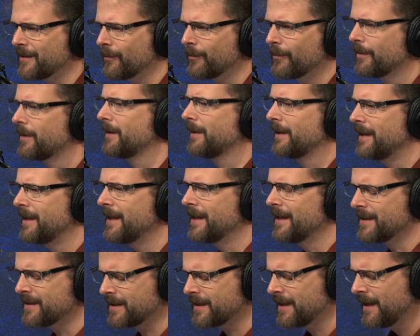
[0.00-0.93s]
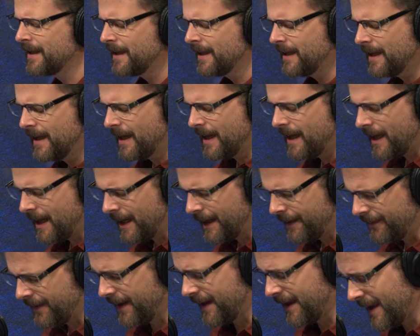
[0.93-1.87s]
It really is.
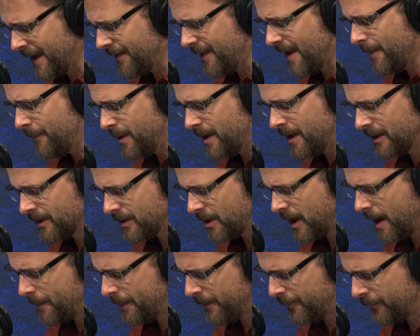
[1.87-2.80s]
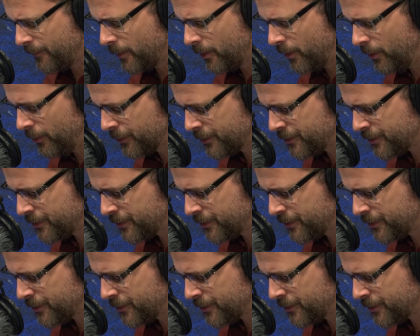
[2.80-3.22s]
And again, that'd be a topic for a